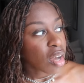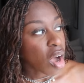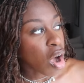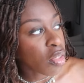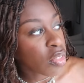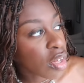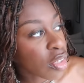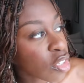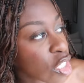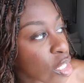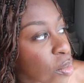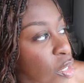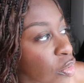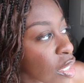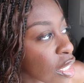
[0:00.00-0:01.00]
all the other
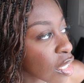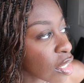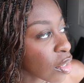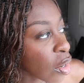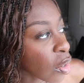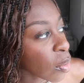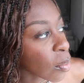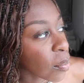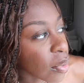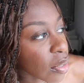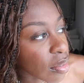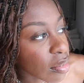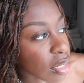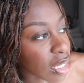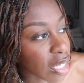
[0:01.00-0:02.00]
ships are ready to go,
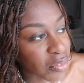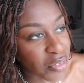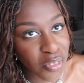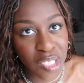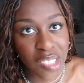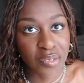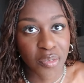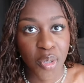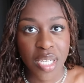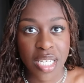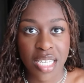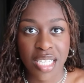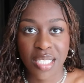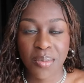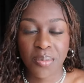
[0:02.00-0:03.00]
but except for Virgin
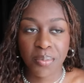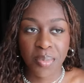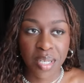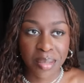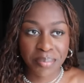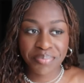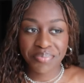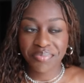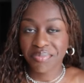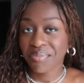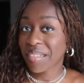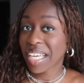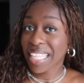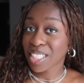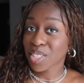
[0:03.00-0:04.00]
Voyages, but
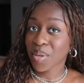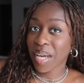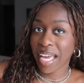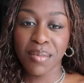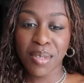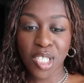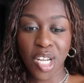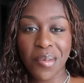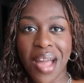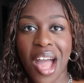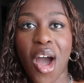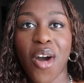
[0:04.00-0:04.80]
that's okay let me show you my